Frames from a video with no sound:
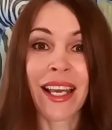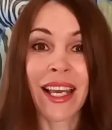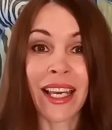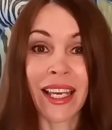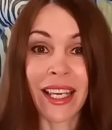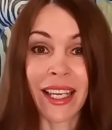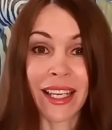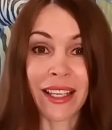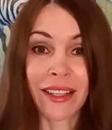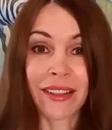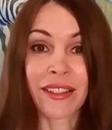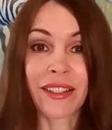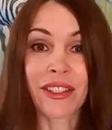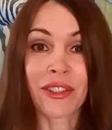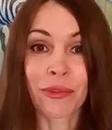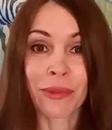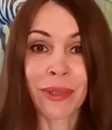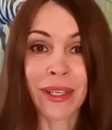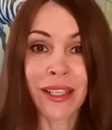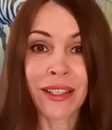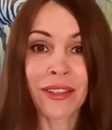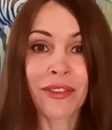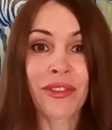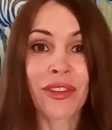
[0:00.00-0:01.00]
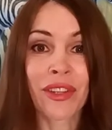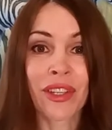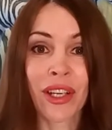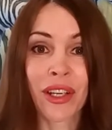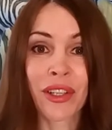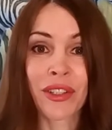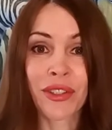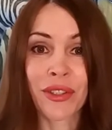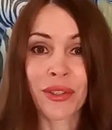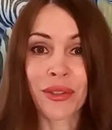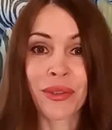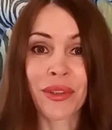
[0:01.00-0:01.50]
in the 12th
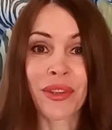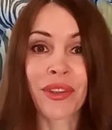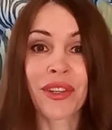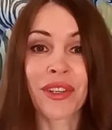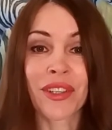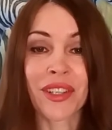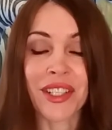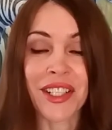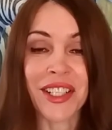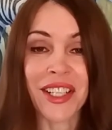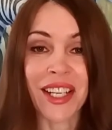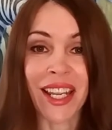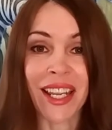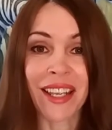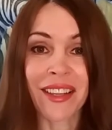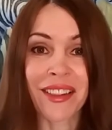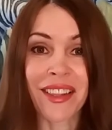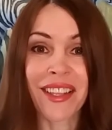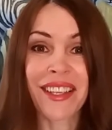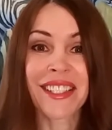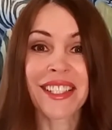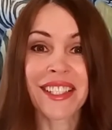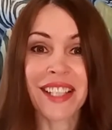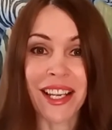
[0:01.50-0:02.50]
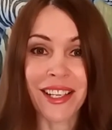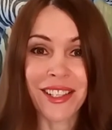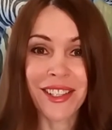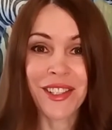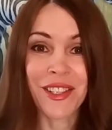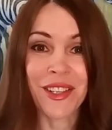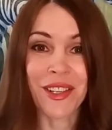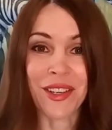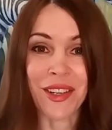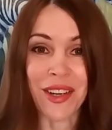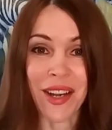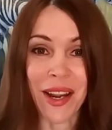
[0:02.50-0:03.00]
to 13th
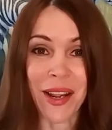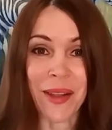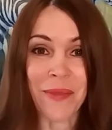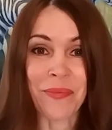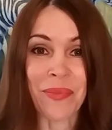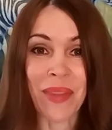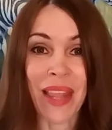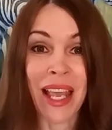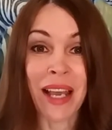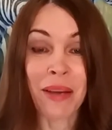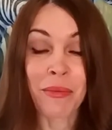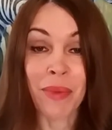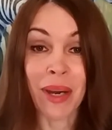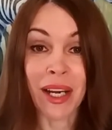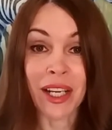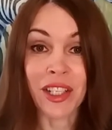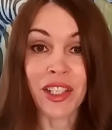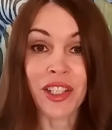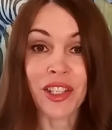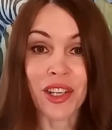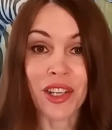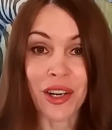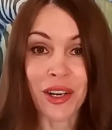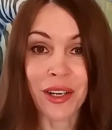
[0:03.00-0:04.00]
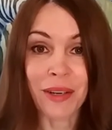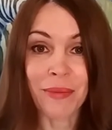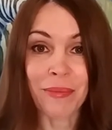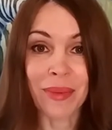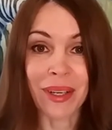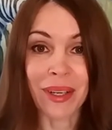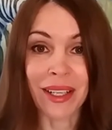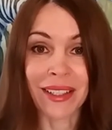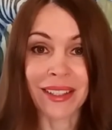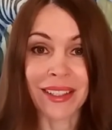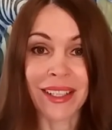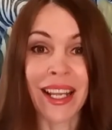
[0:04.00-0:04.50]
century by
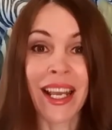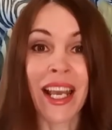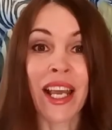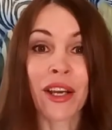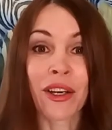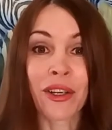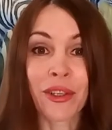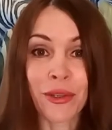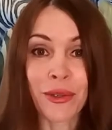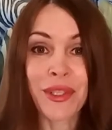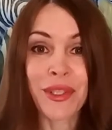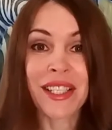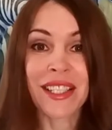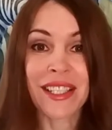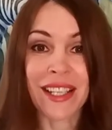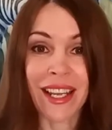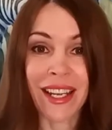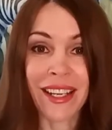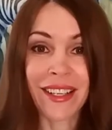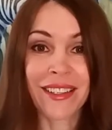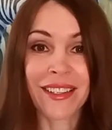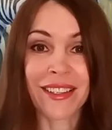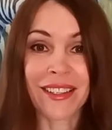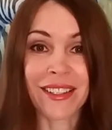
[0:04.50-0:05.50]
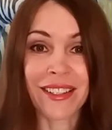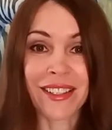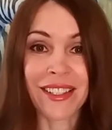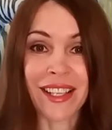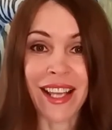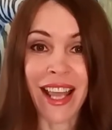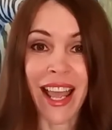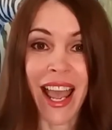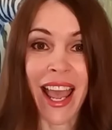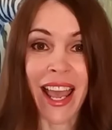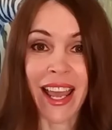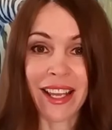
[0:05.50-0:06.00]
German crusaders
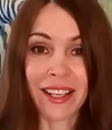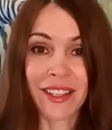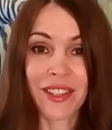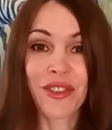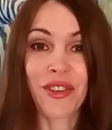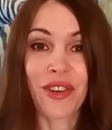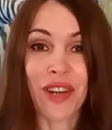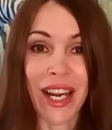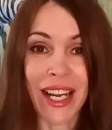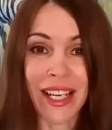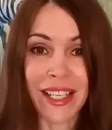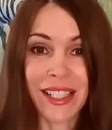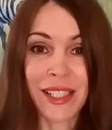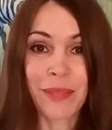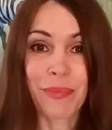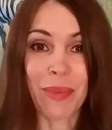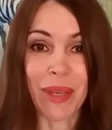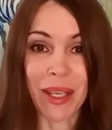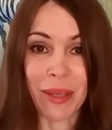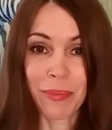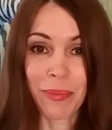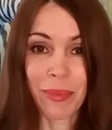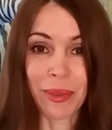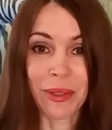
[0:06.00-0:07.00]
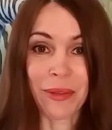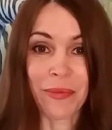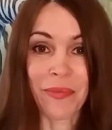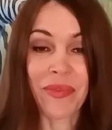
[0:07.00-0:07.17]
and tradespeople.